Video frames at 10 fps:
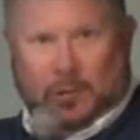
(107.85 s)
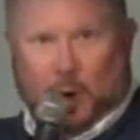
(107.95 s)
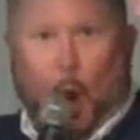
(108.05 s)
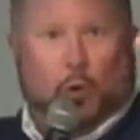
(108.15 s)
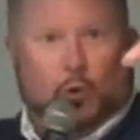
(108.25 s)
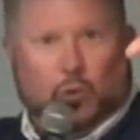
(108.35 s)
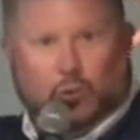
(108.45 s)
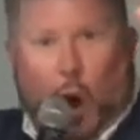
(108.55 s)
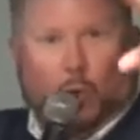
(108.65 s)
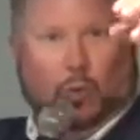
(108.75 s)
Woo, woo,
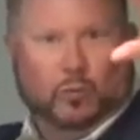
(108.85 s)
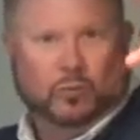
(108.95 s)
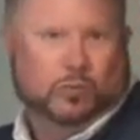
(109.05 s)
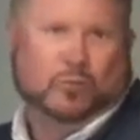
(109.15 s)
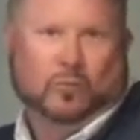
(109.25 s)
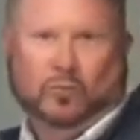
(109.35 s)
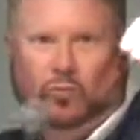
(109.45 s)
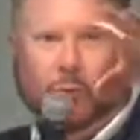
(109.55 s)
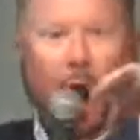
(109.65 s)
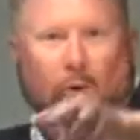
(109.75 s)

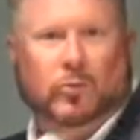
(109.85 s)
woo.